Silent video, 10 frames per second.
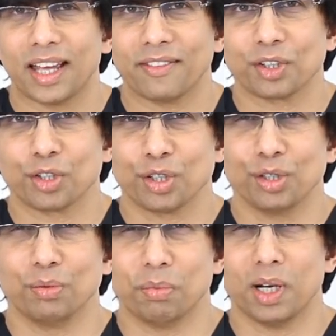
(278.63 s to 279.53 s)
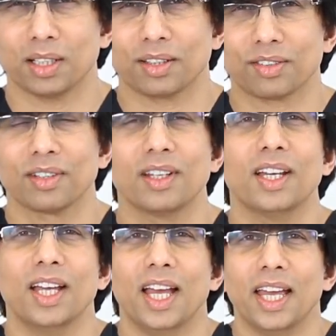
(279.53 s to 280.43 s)
after two months.
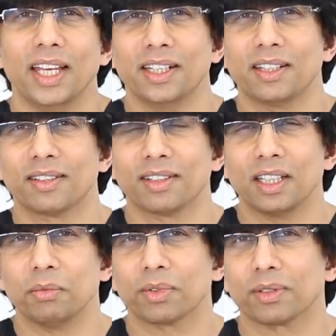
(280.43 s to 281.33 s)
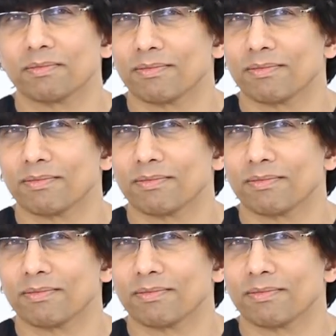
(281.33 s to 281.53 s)
It seems